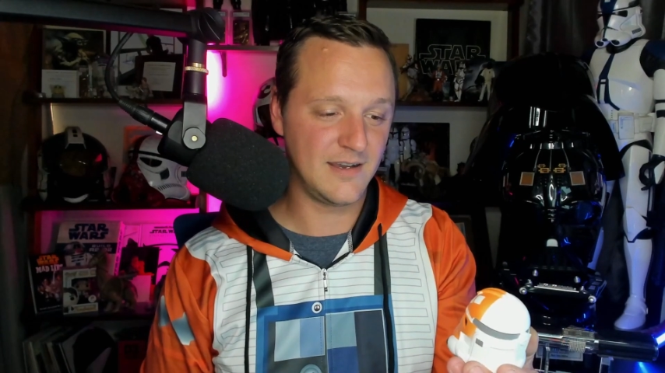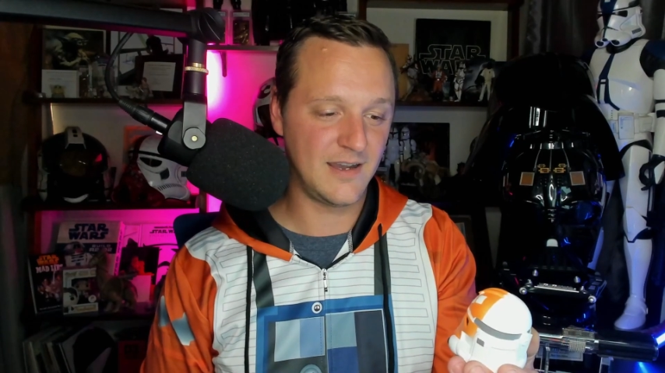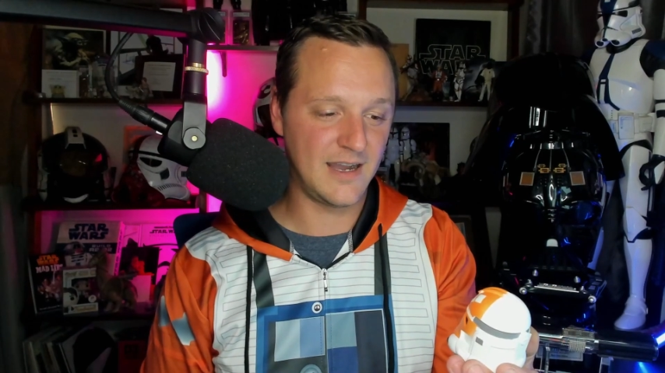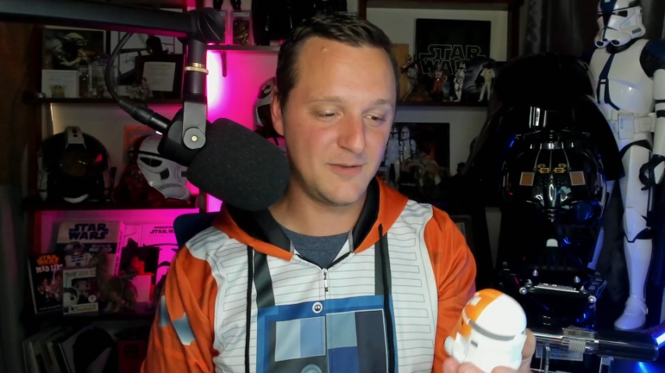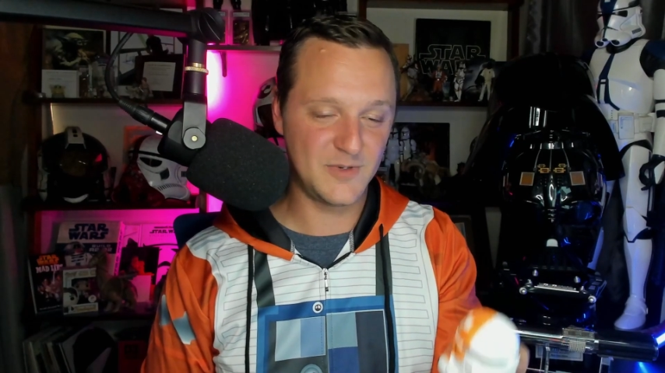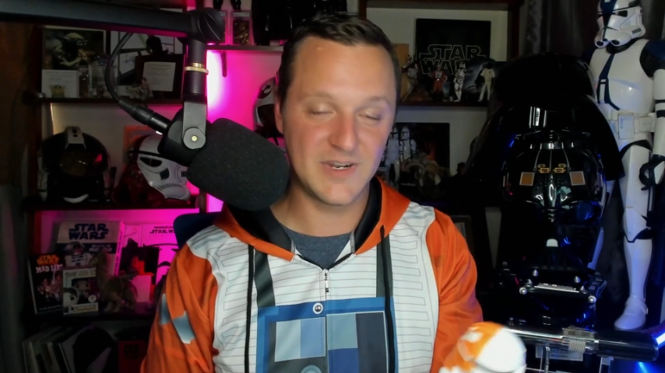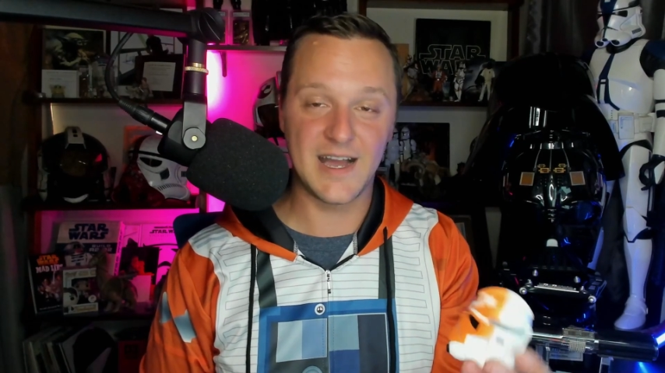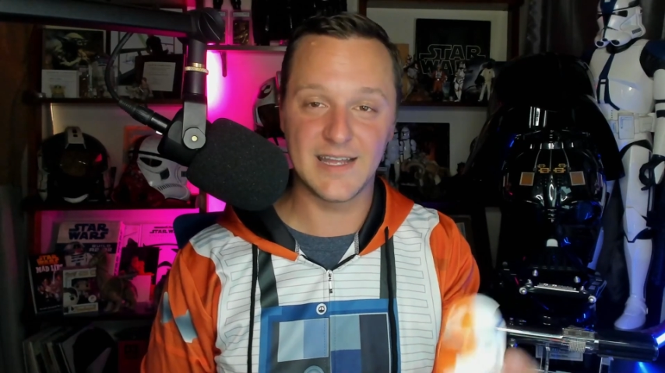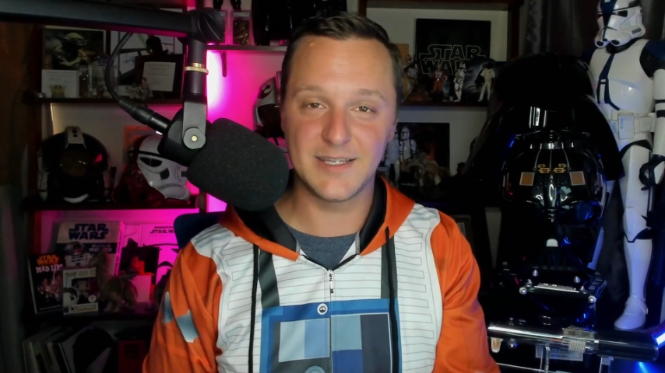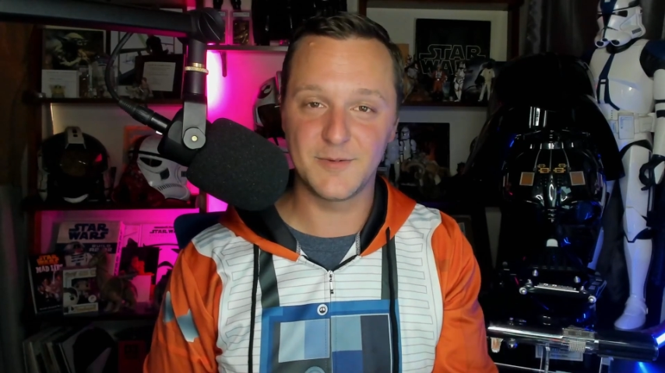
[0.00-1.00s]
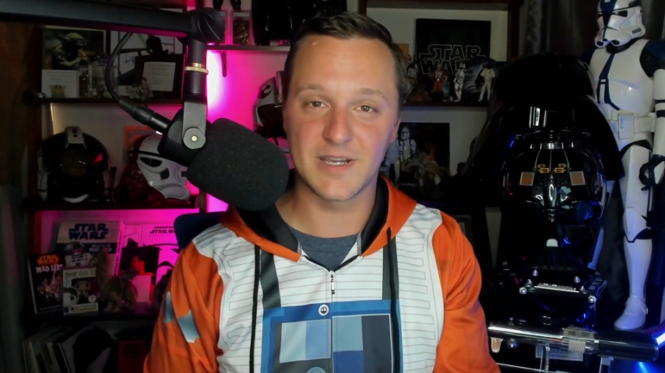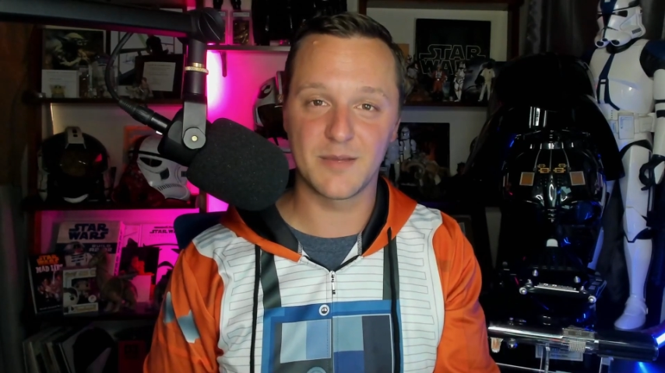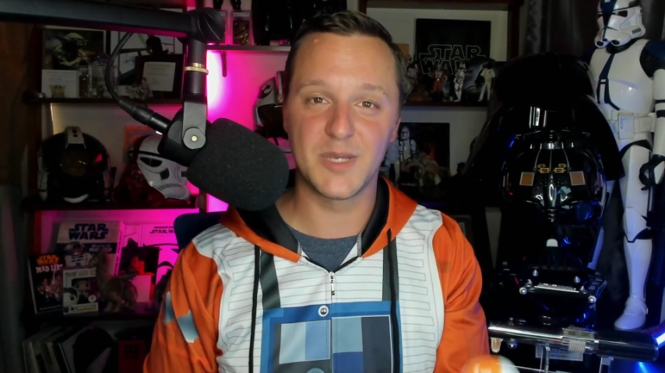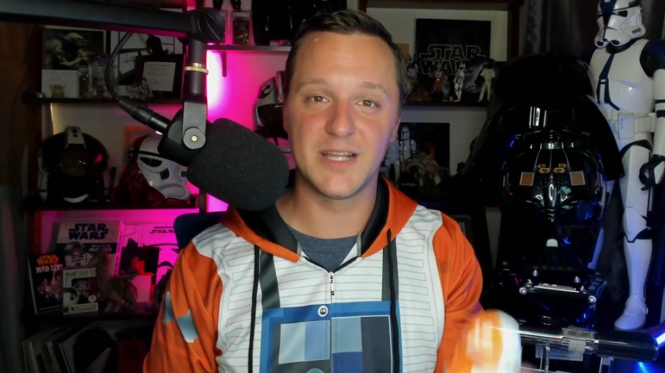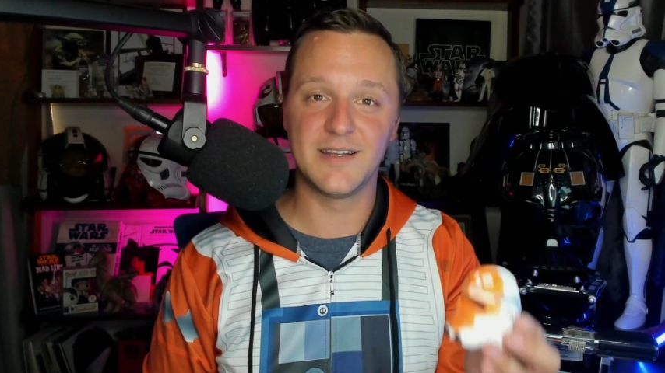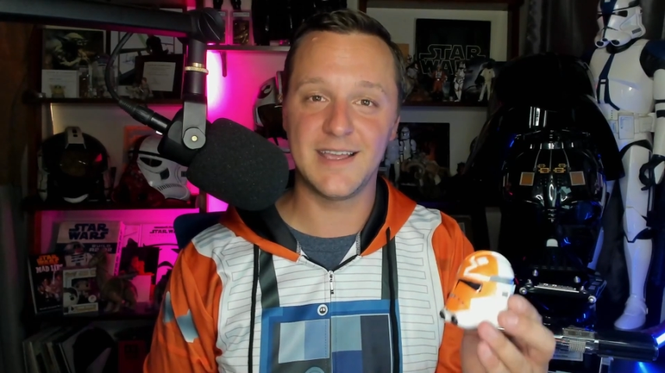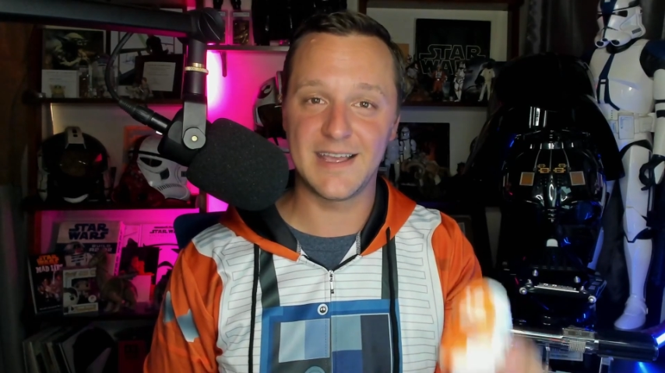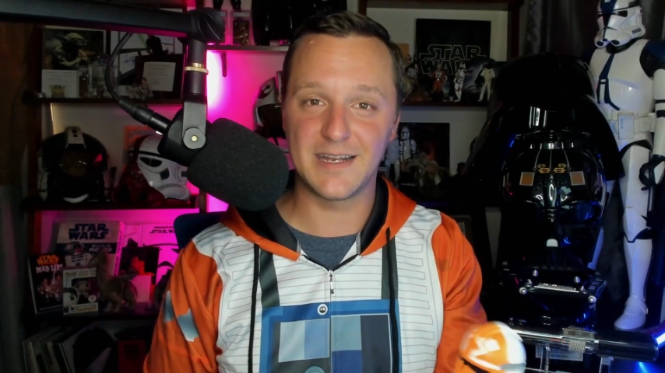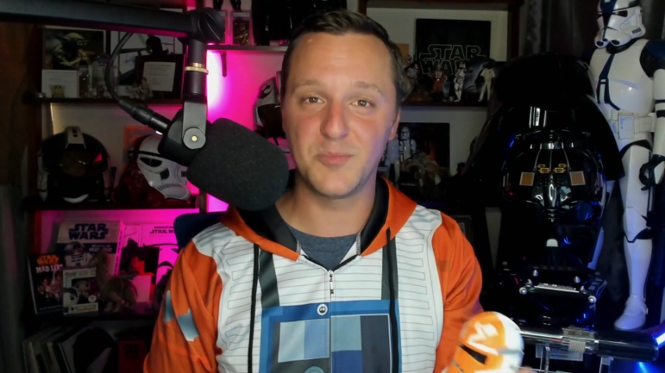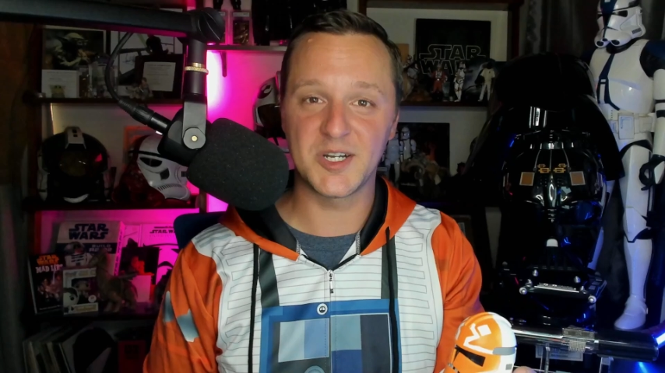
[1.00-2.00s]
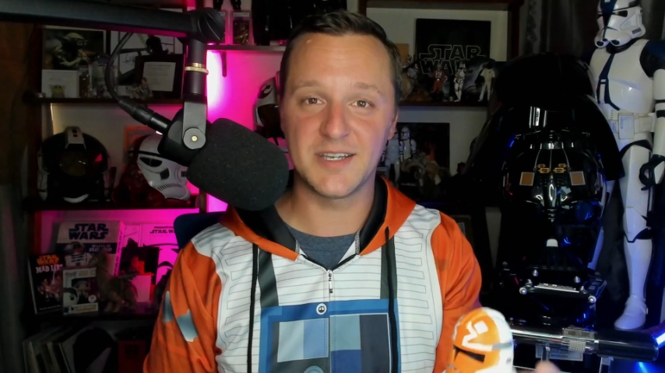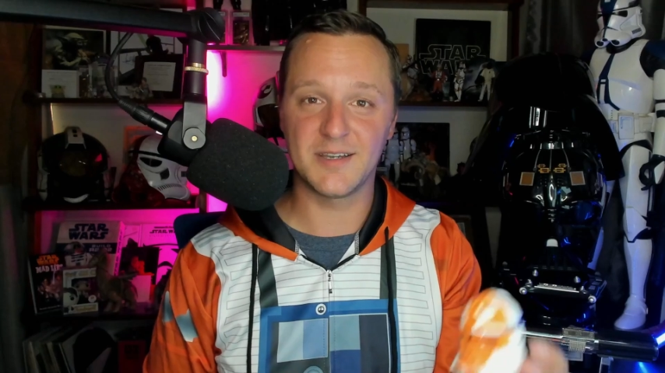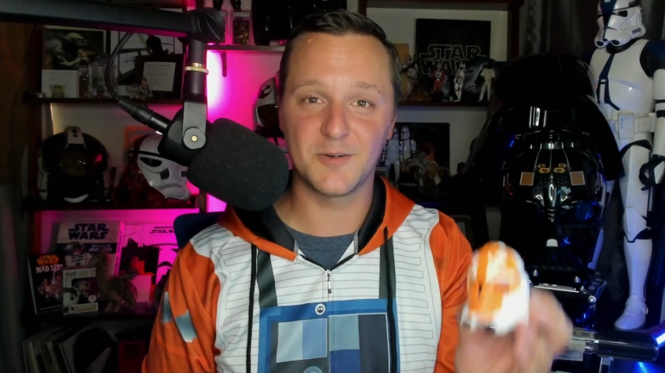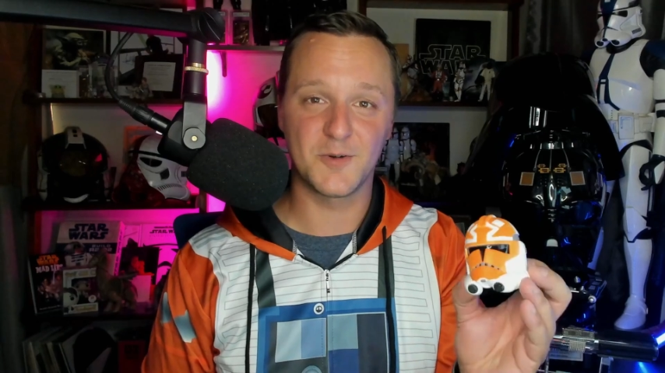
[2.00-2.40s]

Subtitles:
I would highly recommend anybody go